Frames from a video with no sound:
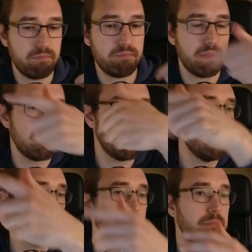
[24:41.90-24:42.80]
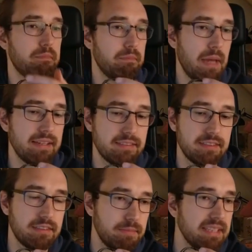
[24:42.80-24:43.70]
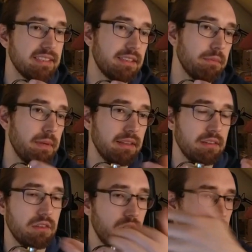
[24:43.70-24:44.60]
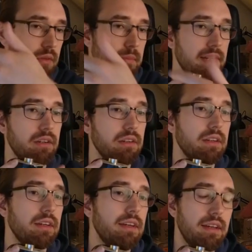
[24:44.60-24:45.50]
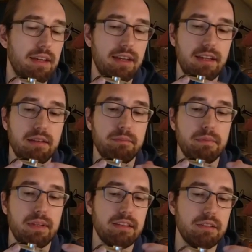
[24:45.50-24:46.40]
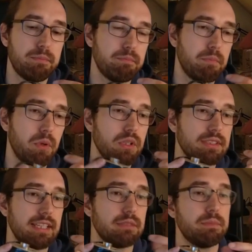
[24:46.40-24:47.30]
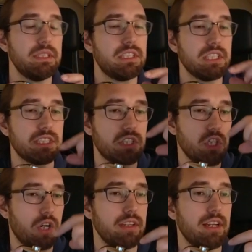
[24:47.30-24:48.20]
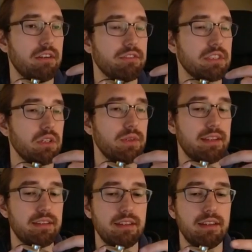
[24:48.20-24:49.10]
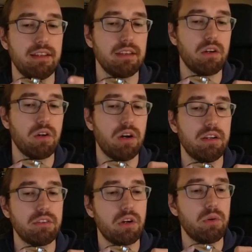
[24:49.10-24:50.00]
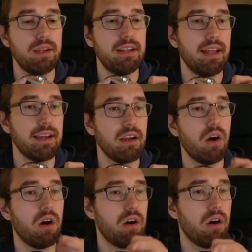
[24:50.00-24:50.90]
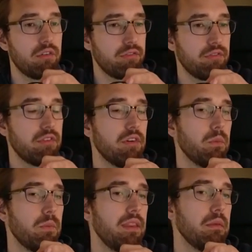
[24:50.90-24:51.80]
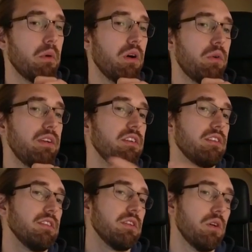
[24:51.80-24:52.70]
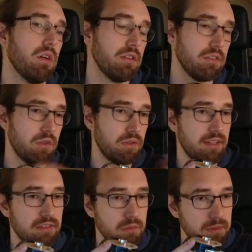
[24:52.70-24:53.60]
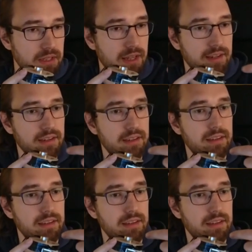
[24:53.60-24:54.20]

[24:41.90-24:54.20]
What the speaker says: basically passes the magnet, so over the magnet. And the pulse has to be just short enough so that the coil is already like off when the ball reaches the core. So it has to be like